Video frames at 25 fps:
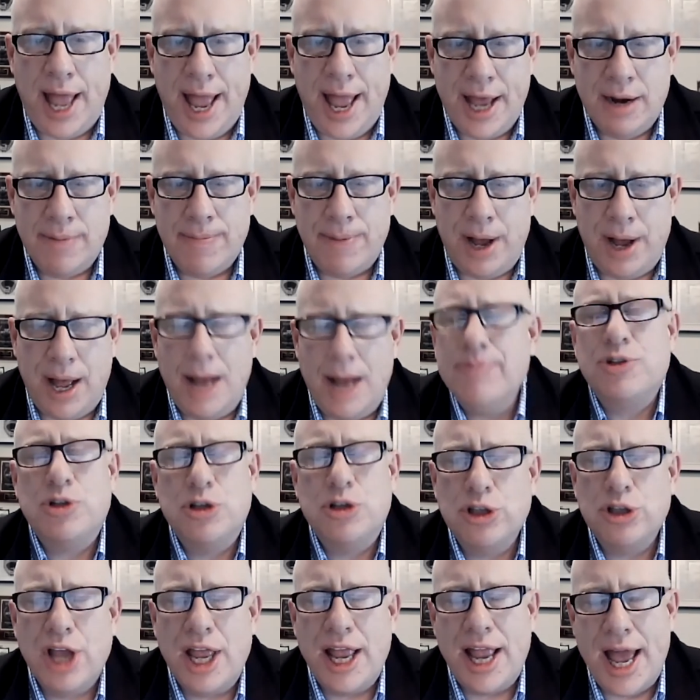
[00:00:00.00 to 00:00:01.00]

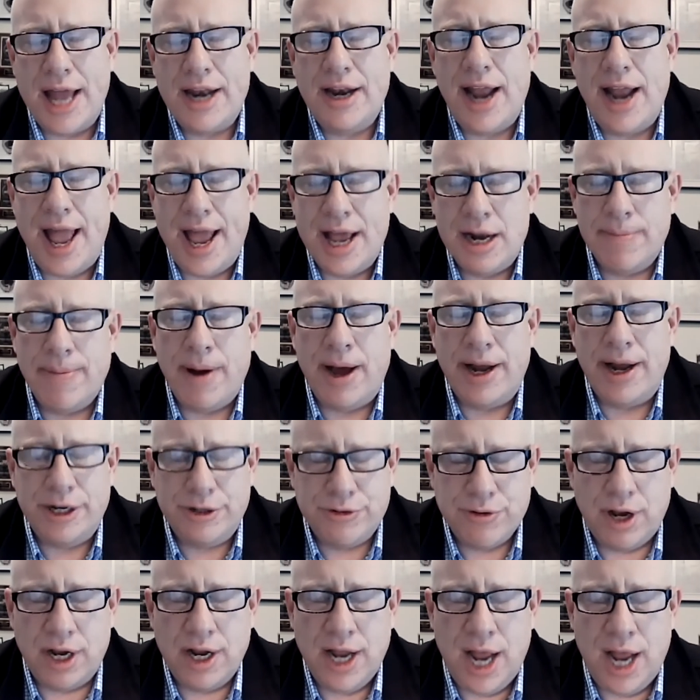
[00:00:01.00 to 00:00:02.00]
antibody, looking at an
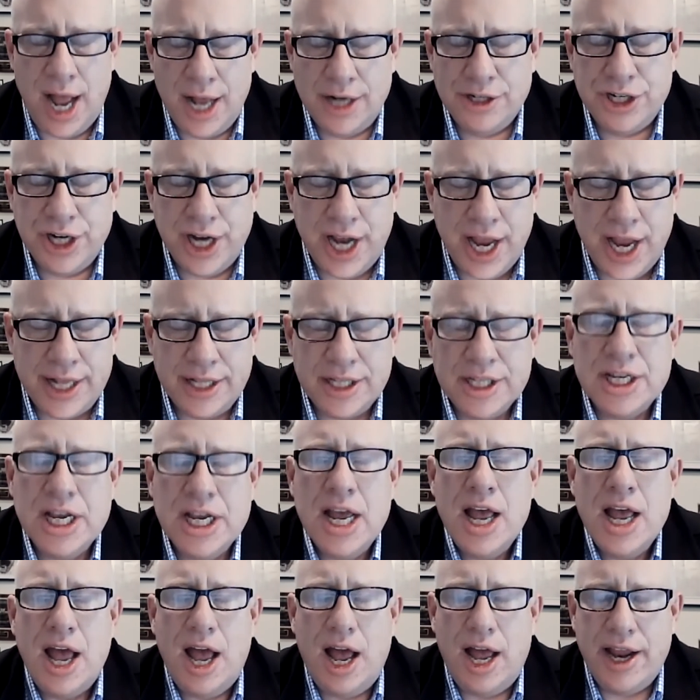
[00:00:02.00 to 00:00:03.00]
antibody-drug conjugate
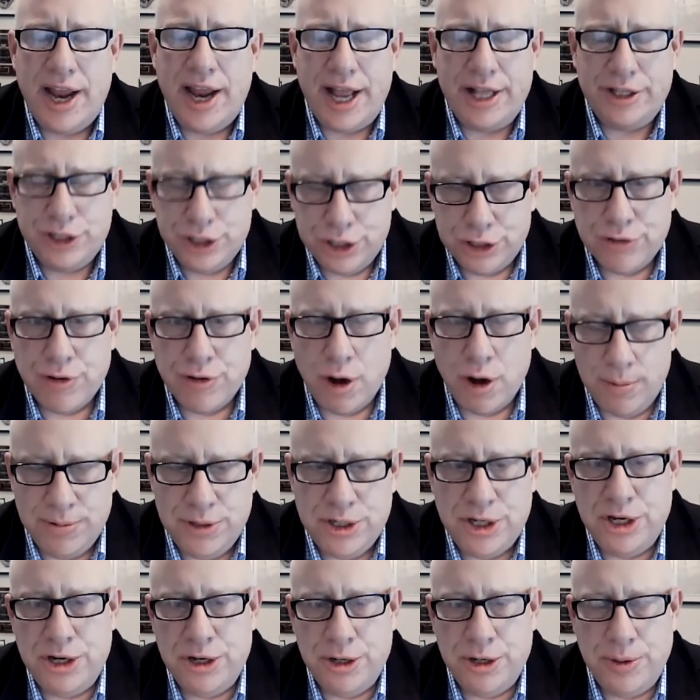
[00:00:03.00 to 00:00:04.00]
against
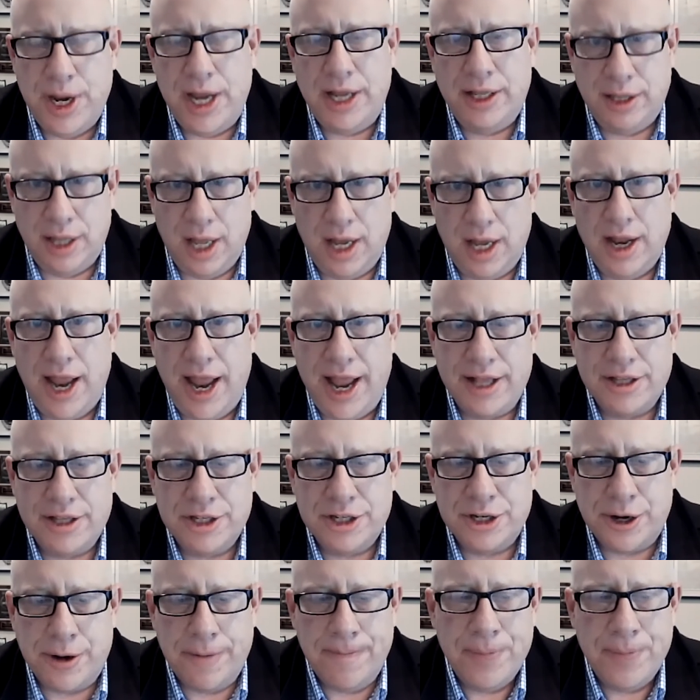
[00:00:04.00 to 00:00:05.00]
TROP2 in lung
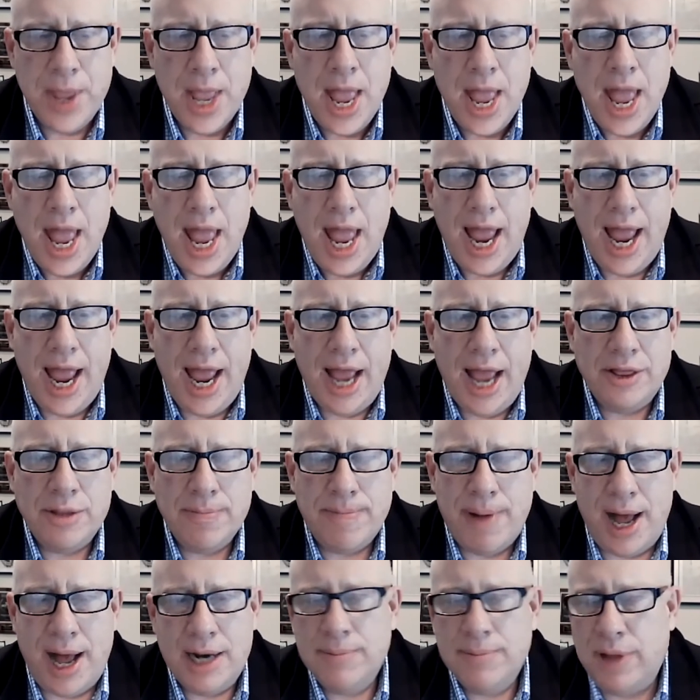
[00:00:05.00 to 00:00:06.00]
cancer. And the
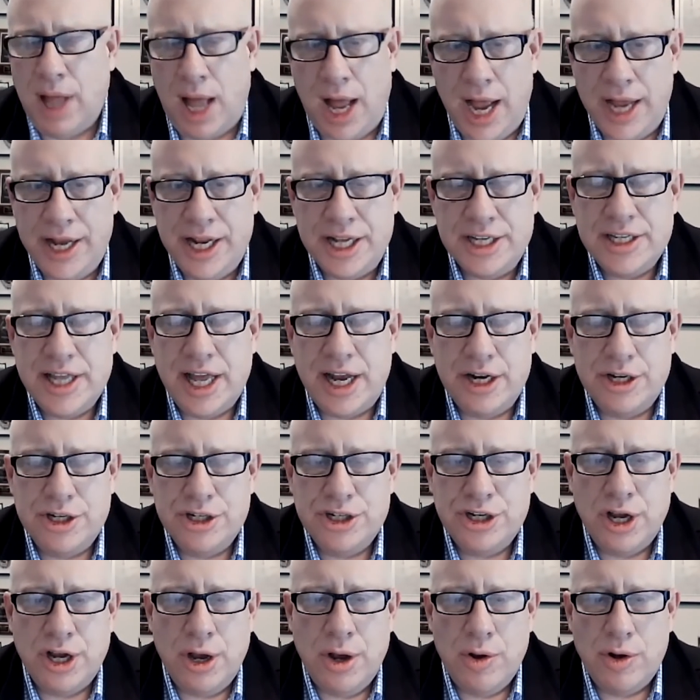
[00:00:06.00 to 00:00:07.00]
bottom line is that it
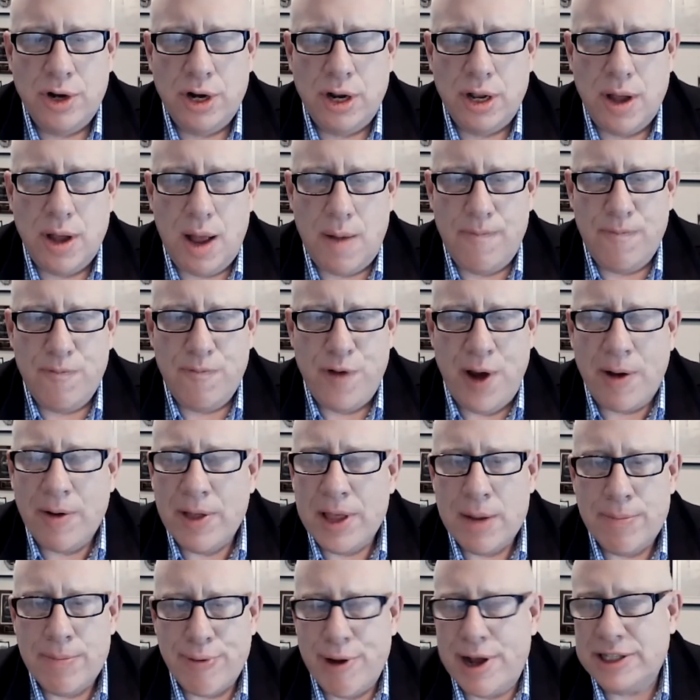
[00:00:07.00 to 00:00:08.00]
showed a fairly
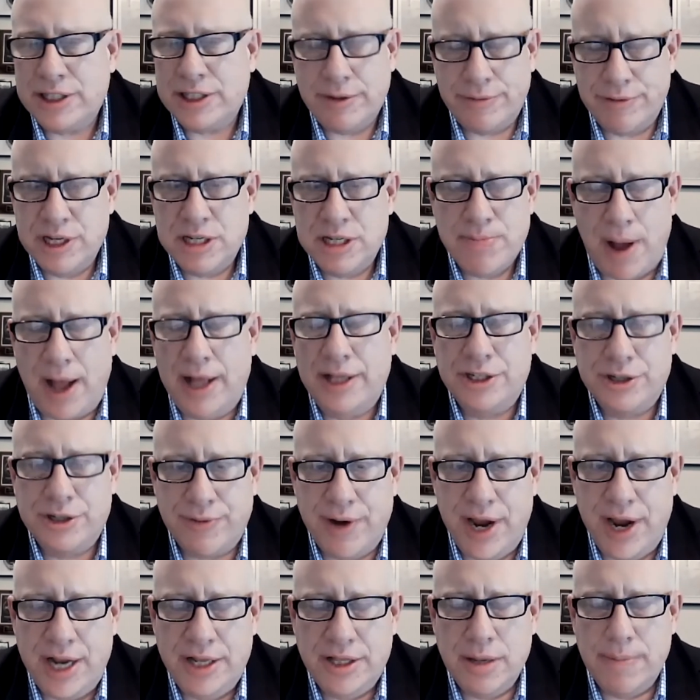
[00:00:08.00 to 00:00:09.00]
impressive response
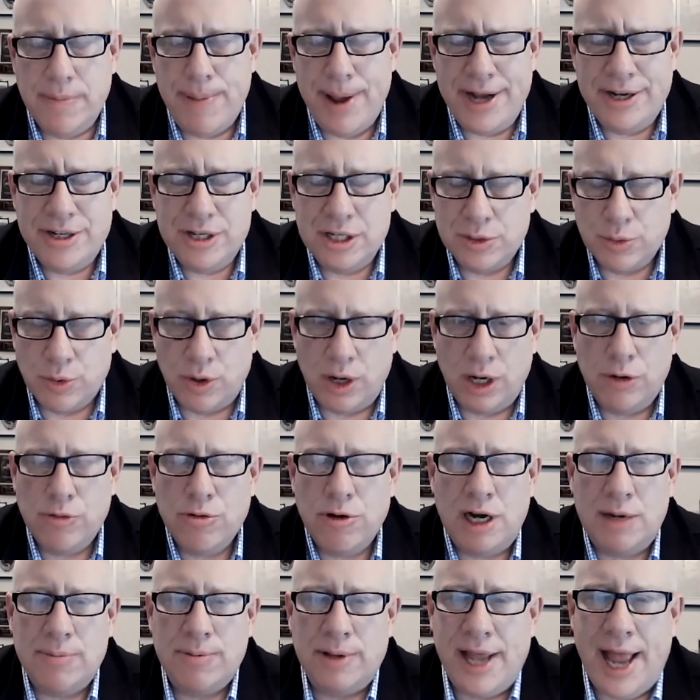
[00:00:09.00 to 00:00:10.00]
rate. The patients were
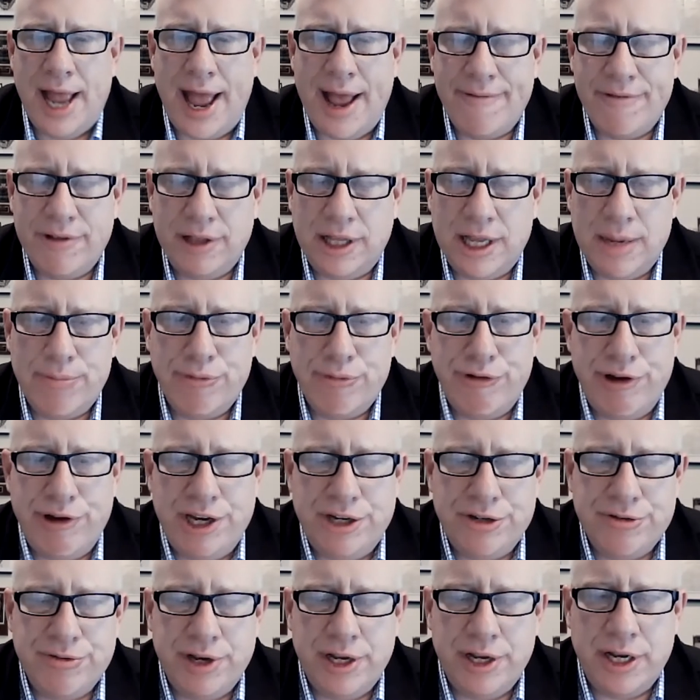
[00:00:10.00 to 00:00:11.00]
incredibly heavily
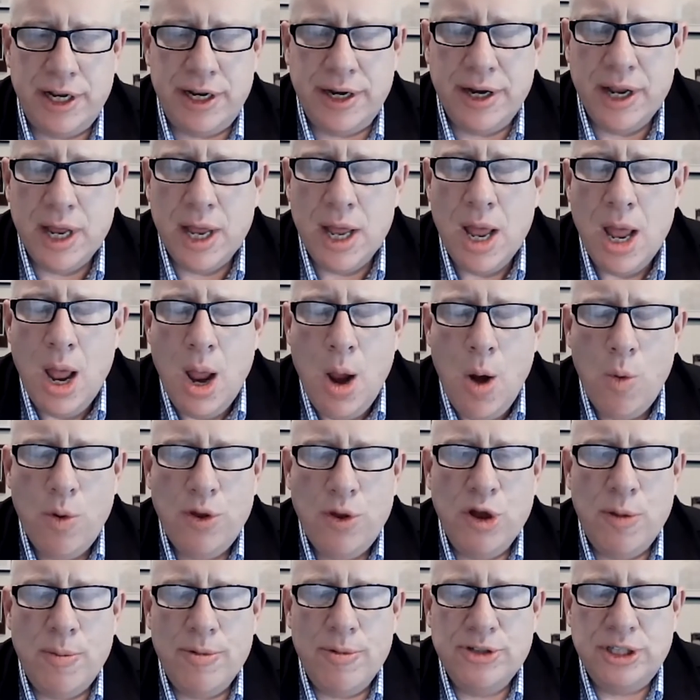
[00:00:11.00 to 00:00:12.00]
pretreated with
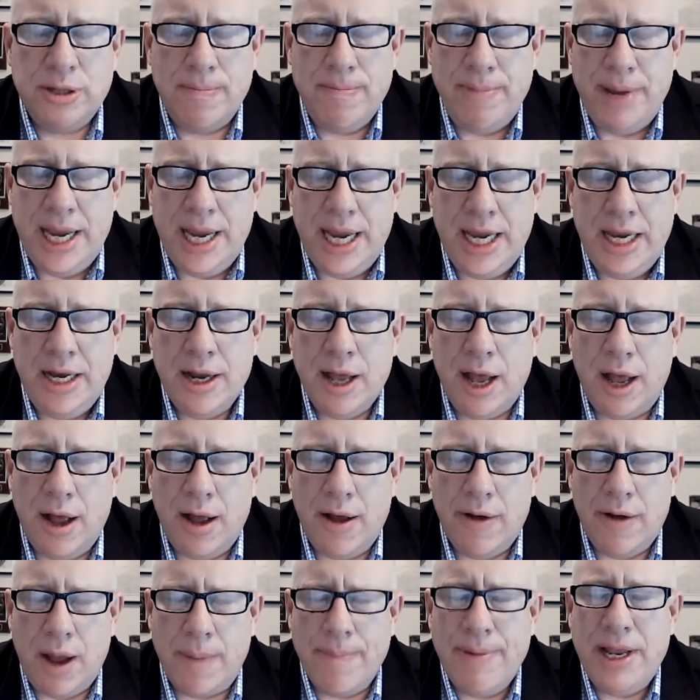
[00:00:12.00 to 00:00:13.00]
almost a
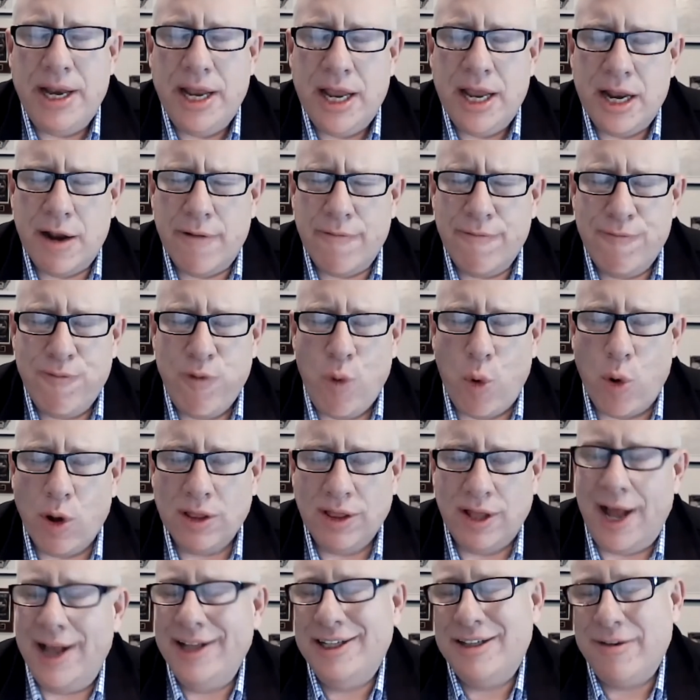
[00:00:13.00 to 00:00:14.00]
median of four
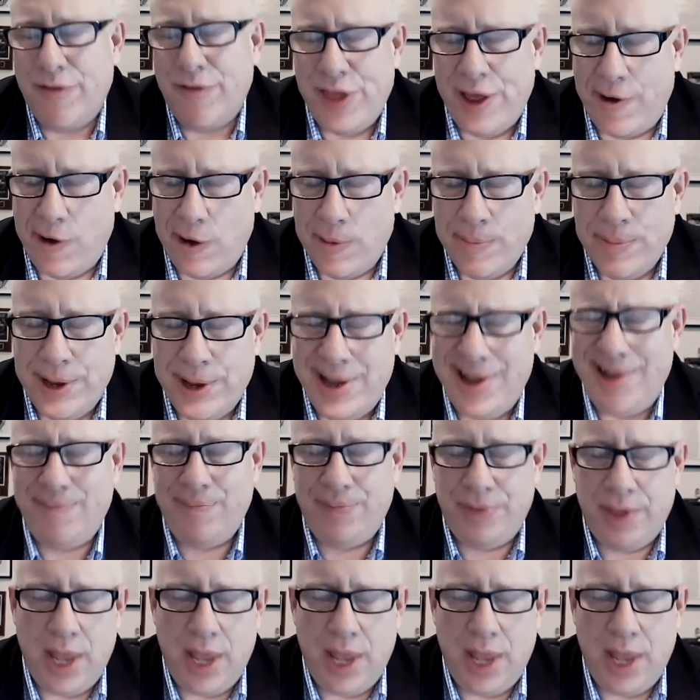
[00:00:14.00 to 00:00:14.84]
lines of therapy